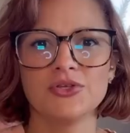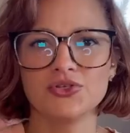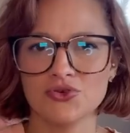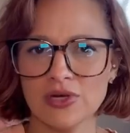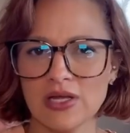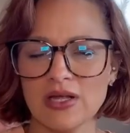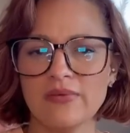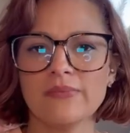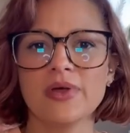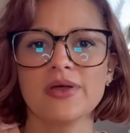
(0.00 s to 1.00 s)

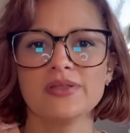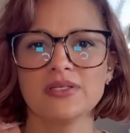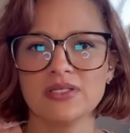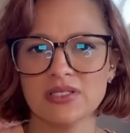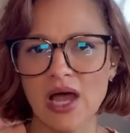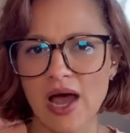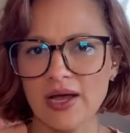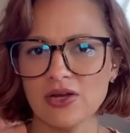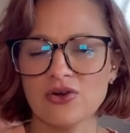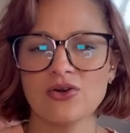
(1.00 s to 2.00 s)
dream, the
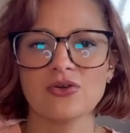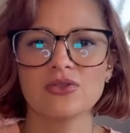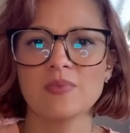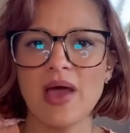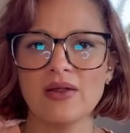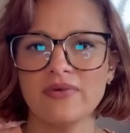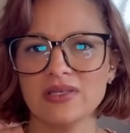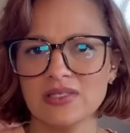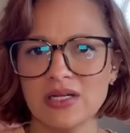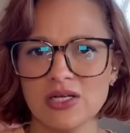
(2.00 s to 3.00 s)
desire, the
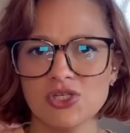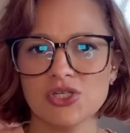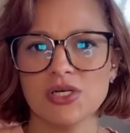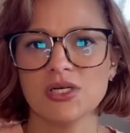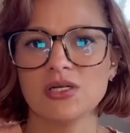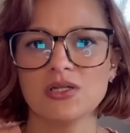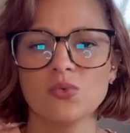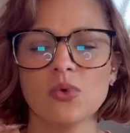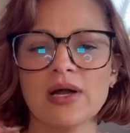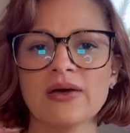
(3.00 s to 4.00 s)
manifestation, the
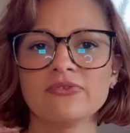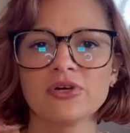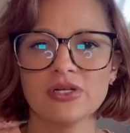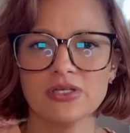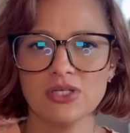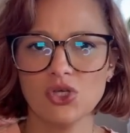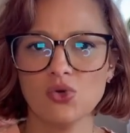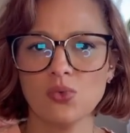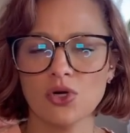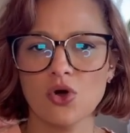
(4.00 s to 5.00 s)
whatever it is that
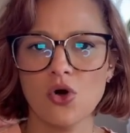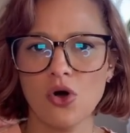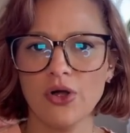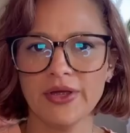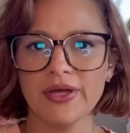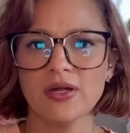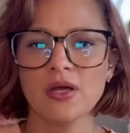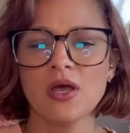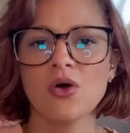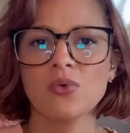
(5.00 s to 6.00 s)
you want to call it,
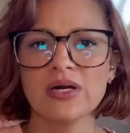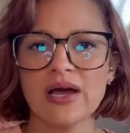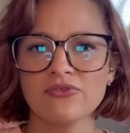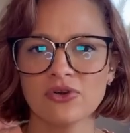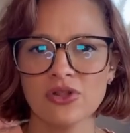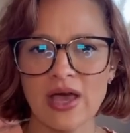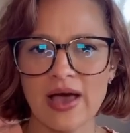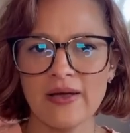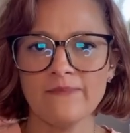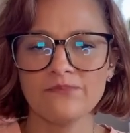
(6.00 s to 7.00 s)
whatever
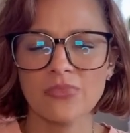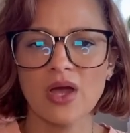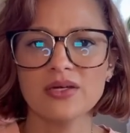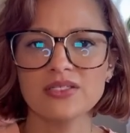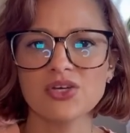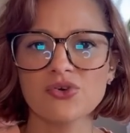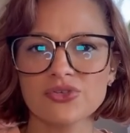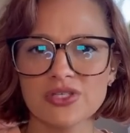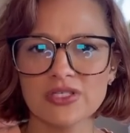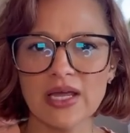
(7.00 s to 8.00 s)
that ideal
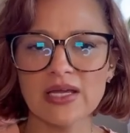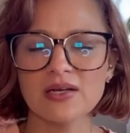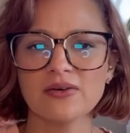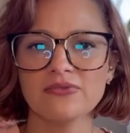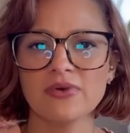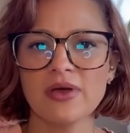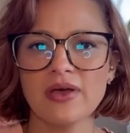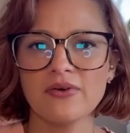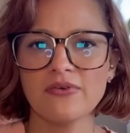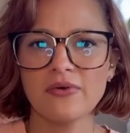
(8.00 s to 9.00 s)
state of
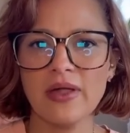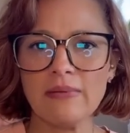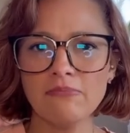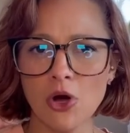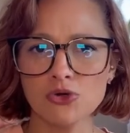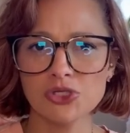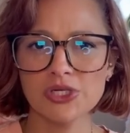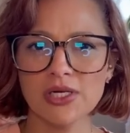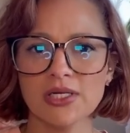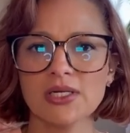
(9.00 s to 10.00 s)

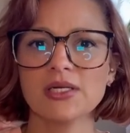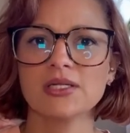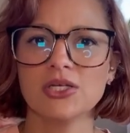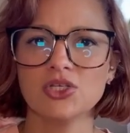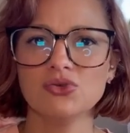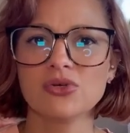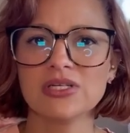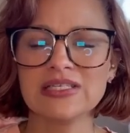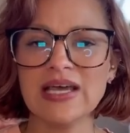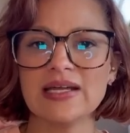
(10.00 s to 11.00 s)
emotion that you
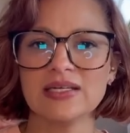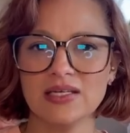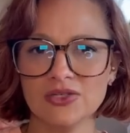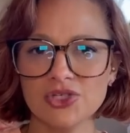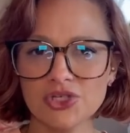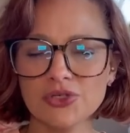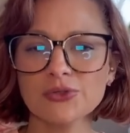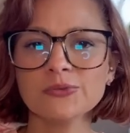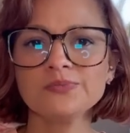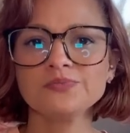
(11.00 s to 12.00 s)
could get
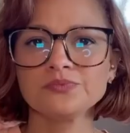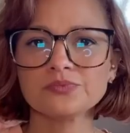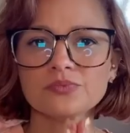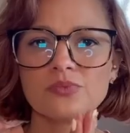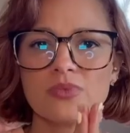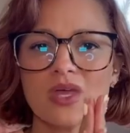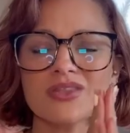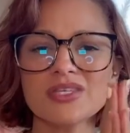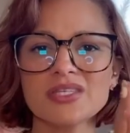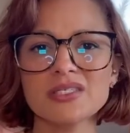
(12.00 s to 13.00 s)
into,
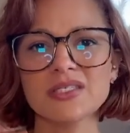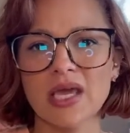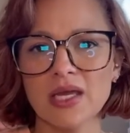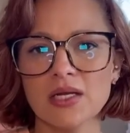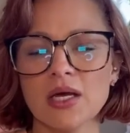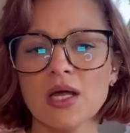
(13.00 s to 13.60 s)
the state